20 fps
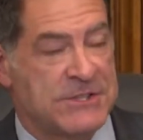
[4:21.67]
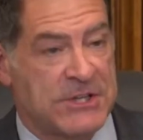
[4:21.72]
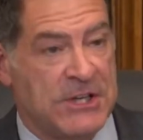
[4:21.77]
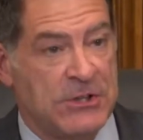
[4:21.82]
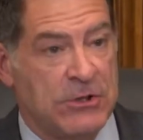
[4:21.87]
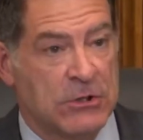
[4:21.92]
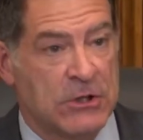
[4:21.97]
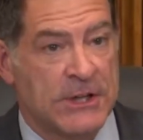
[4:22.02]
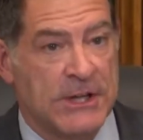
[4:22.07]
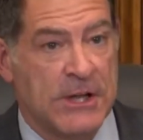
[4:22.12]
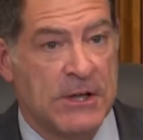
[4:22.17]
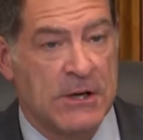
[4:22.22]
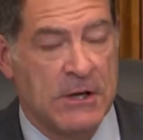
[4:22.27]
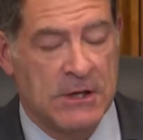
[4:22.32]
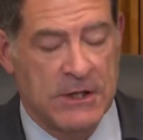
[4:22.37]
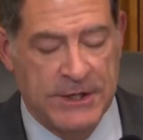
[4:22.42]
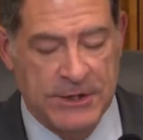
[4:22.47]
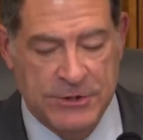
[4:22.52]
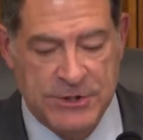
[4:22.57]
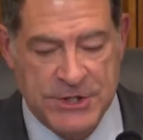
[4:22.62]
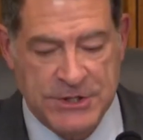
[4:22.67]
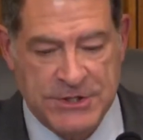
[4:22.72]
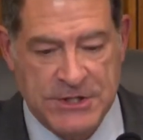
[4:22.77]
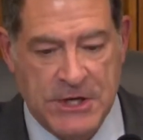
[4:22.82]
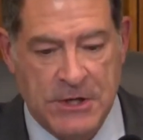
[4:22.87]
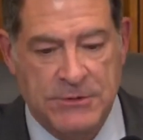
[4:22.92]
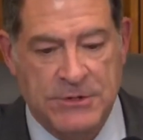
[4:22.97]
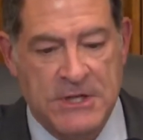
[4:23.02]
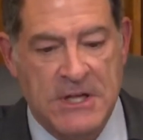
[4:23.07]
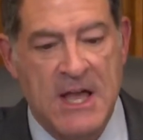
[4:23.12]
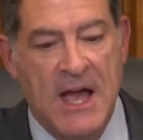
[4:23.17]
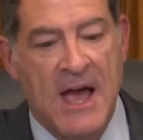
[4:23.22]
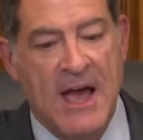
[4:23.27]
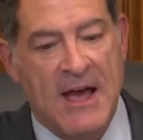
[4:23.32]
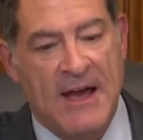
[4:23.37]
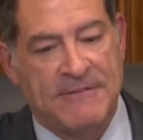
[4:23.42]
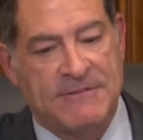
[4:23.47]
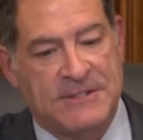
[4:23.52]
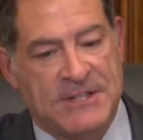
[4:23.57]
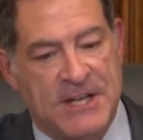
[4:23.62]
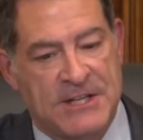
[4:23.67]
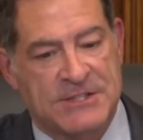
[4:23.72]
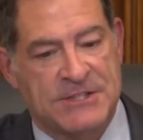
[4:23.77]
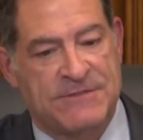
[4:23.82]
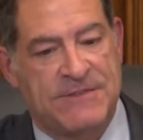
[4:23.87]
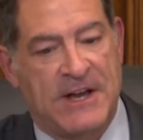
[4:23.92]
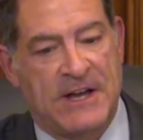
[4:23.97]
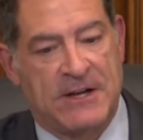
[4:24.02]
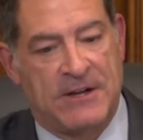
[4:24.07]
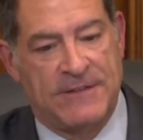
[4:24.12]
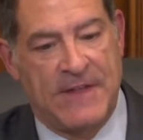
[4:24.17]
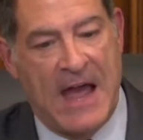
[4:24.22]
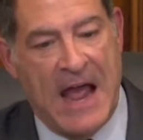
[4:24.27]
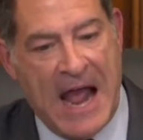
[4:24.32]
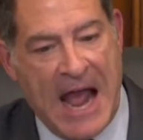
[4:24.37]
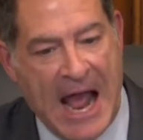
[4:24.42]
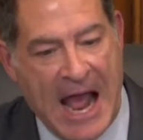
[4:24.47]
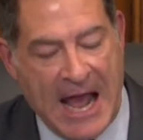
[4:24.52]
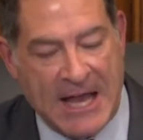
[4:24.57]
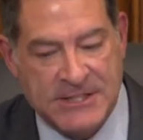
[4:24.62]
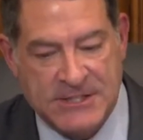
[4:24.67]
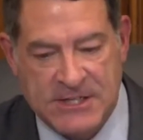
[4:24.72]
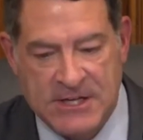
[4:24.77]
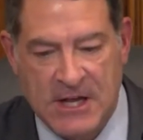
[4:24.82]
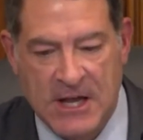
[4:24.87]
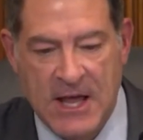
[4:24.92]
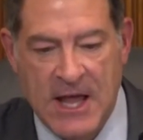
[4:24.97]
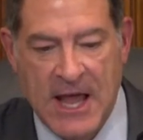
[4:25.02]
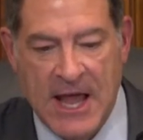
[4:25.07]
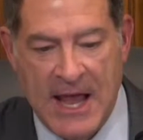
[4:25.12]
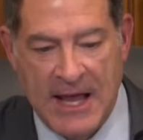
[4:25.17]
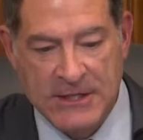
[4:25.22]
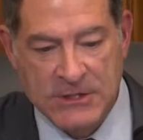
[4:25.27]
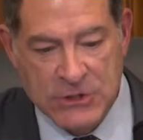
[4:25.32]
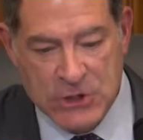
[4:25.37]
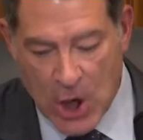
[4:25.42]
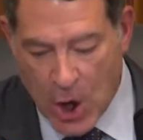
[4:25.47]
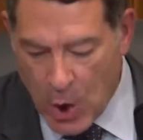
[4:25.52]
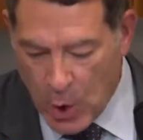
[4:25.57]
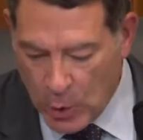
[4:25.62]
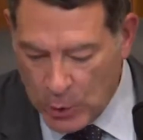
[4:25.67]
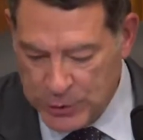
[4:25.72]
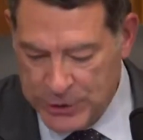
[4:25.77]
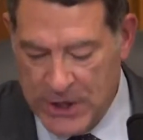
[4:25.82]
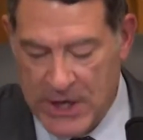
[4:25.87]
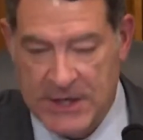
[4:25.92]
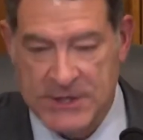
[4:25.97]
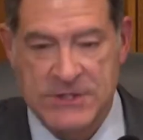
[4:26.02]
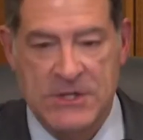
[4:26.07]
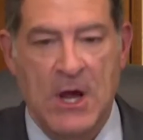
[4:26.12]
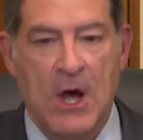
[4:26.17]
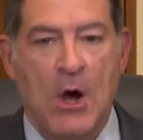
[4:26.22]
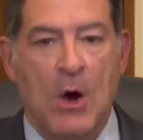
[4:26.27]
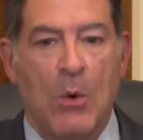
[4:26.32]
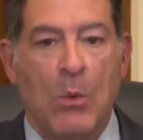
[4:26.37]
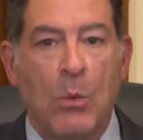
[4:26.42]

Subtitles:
Senior leaders at DoD have testified on the HASC and told us,